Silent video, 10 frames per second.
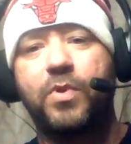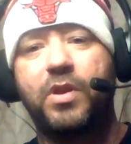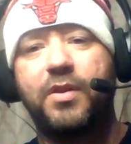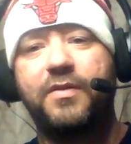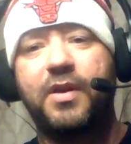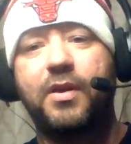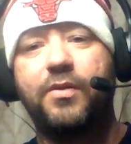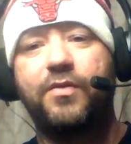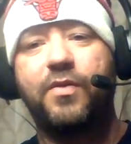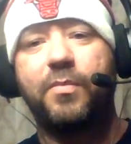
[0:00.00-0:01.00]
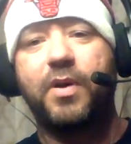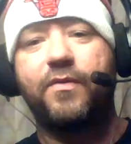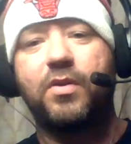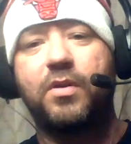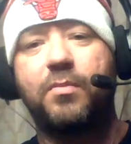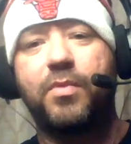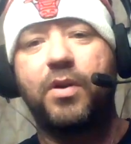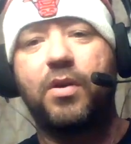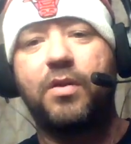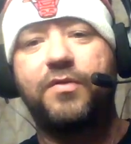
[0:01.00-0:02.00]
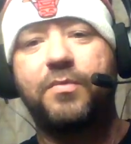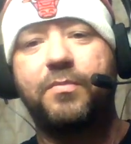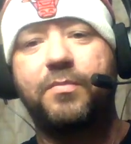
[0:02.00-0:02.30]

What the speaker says: Lenticular slipcover. Pretty awesome.